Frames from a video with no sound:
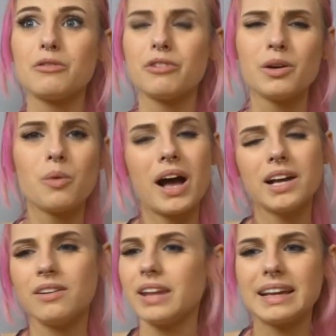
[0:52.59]
for a
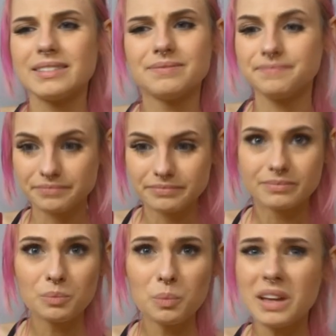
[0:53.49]
while. Like,
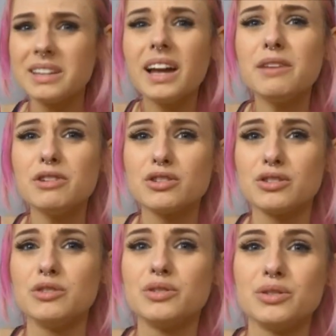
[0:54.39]
not even
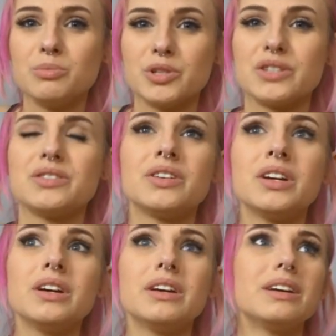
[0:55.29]
just YouTube, just
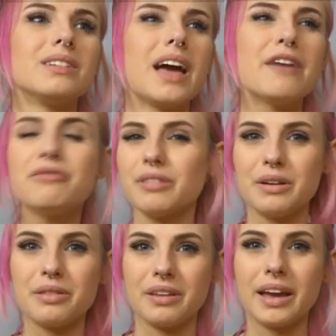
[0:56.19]

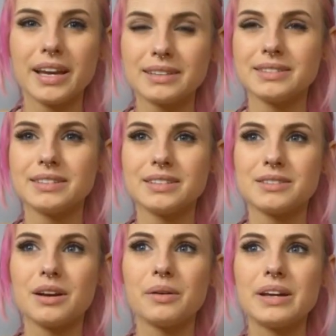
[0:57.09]
everything.
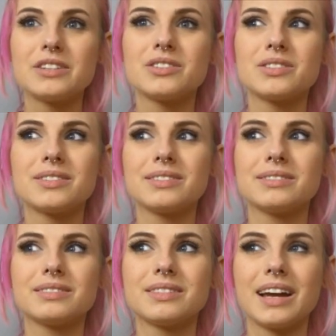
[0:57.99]
So it's,
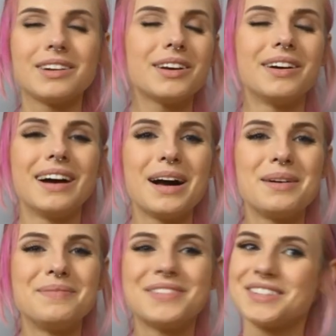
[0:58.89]
I don't know,
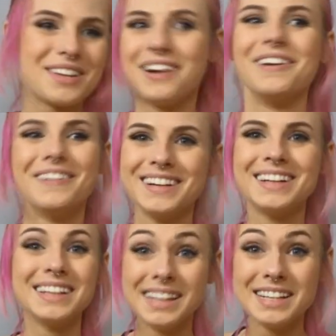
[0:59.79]
I'm so
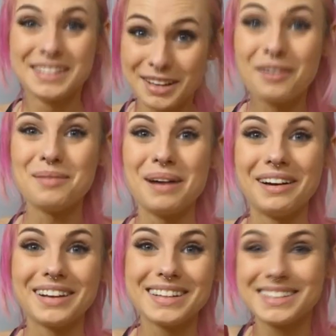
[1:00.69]
about